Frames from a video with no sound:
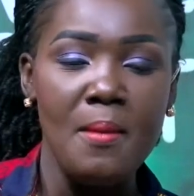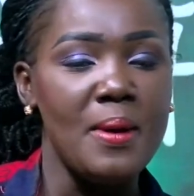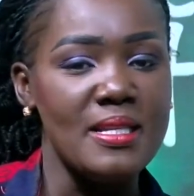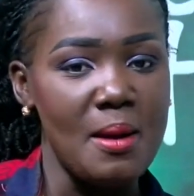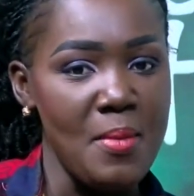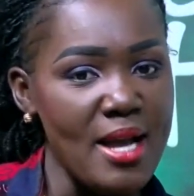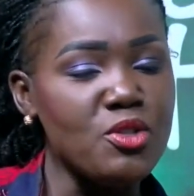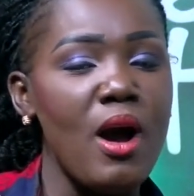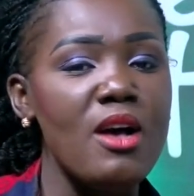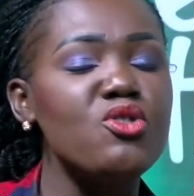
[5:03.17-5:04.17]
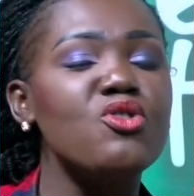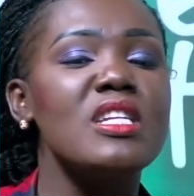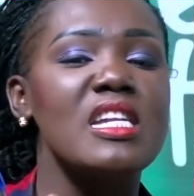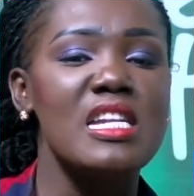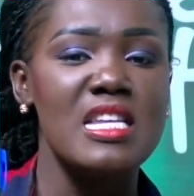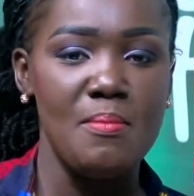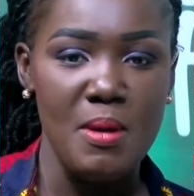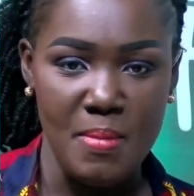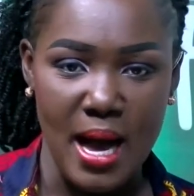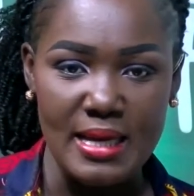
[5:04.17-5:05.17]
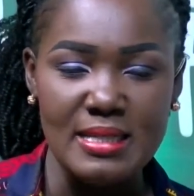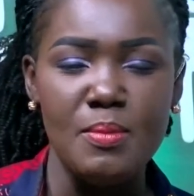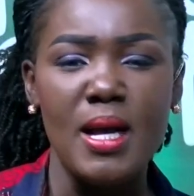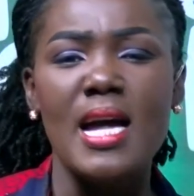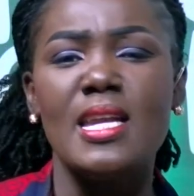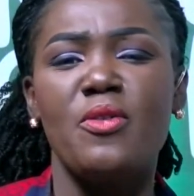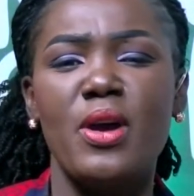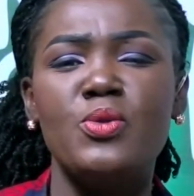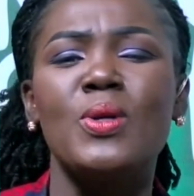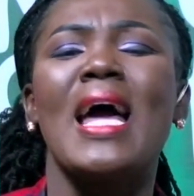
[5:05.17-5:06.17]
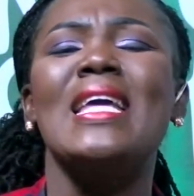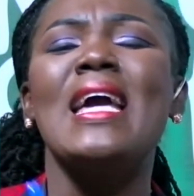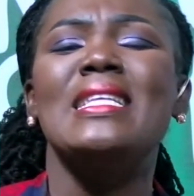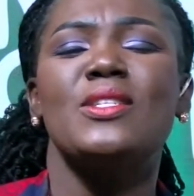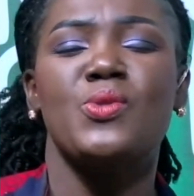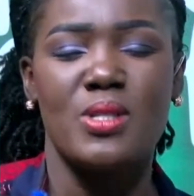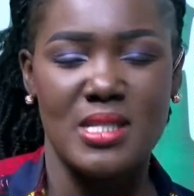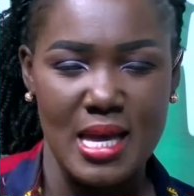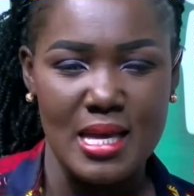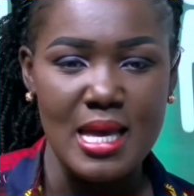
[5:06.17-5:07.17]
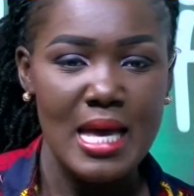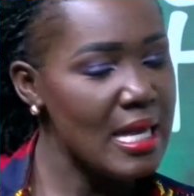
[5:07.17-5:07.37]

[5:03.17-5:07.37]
Pastor Bryce Christ so de ready beba. Nti meka the great school na yenge so sen.